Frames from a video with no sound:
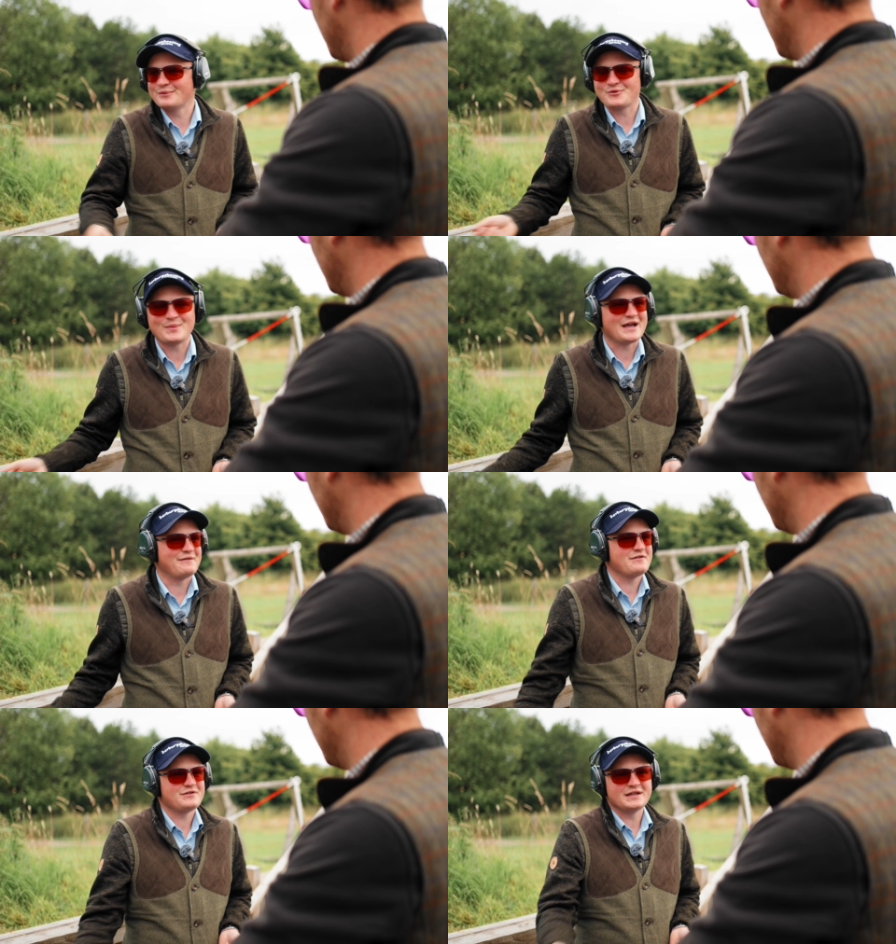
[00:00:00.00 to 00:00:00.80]
come off the back
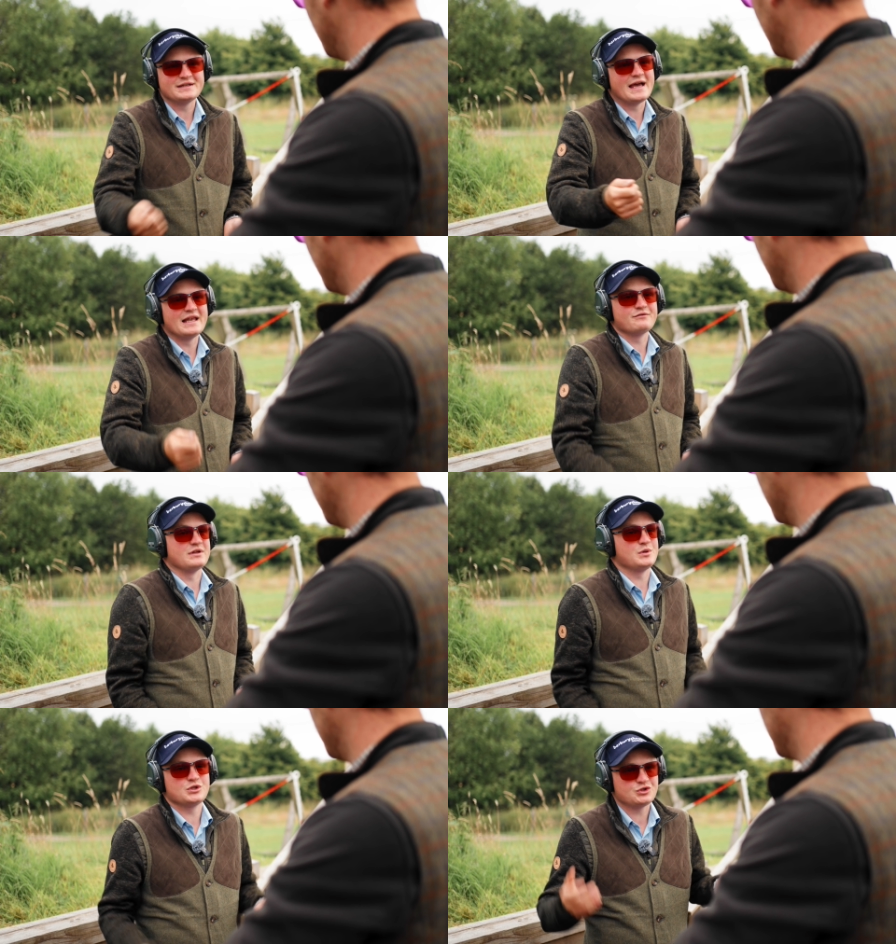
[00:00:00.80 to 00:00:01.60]
of everything and nail
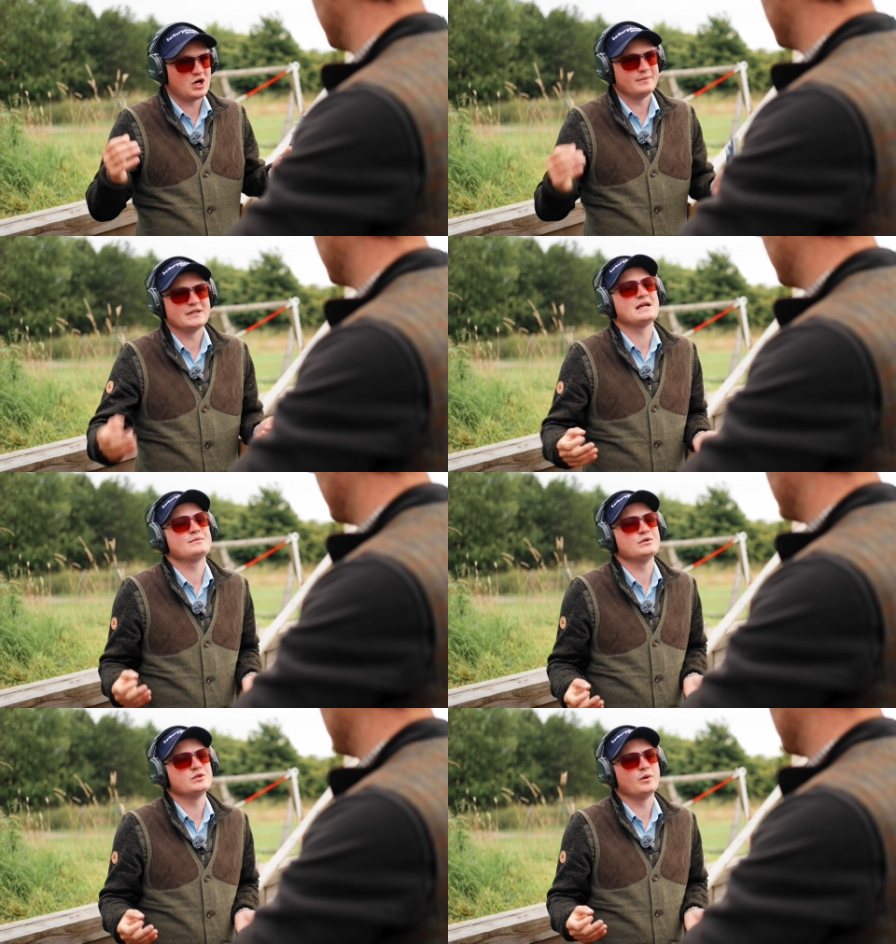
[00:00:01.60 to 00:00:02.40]
everything because your timing is
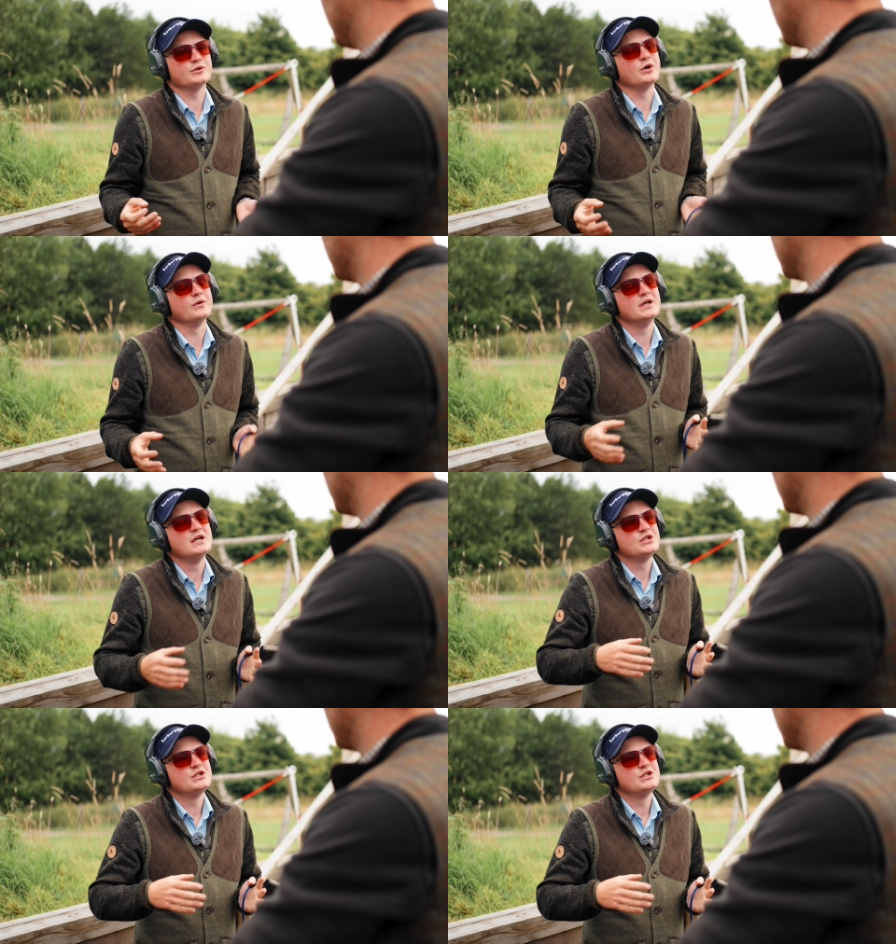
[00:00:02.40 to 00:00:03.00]
absolutely spot on.